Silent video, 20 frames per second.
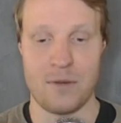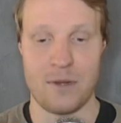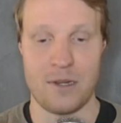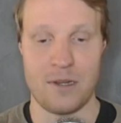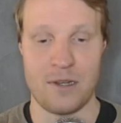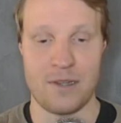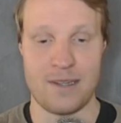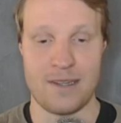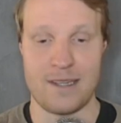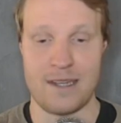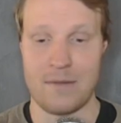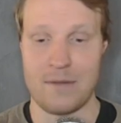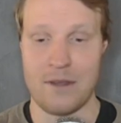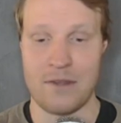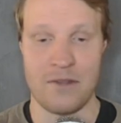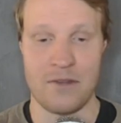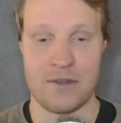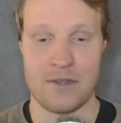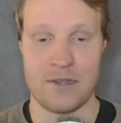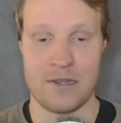It doesn't seem like
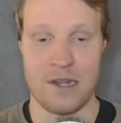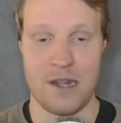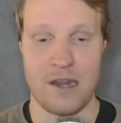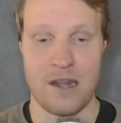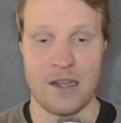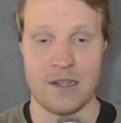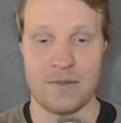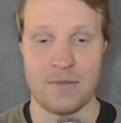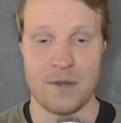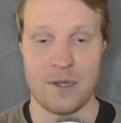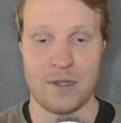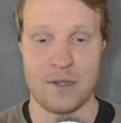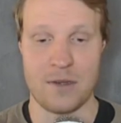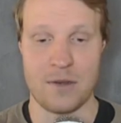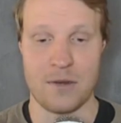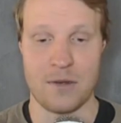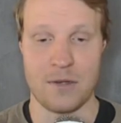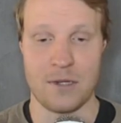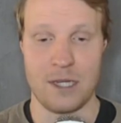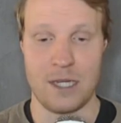there's an announcement, so